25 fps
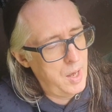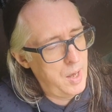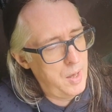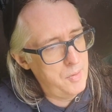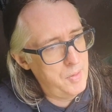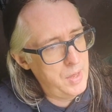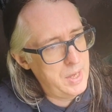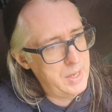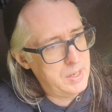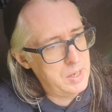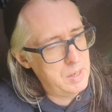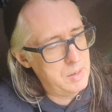
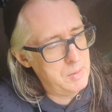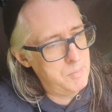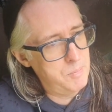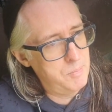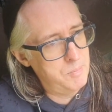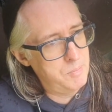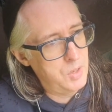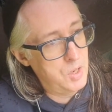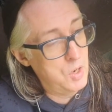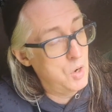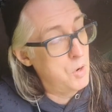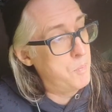they can,
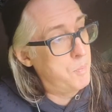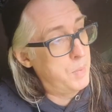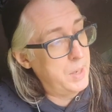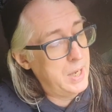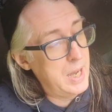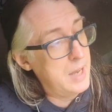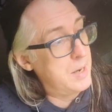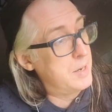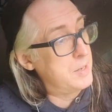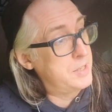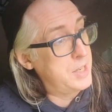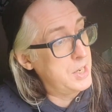
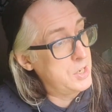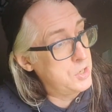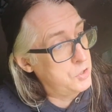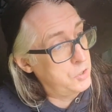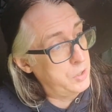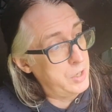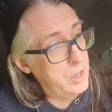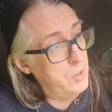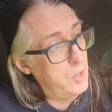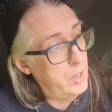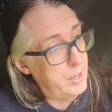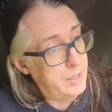begin
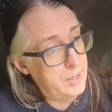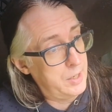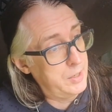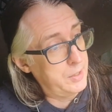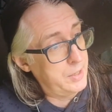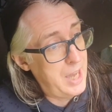essentially like a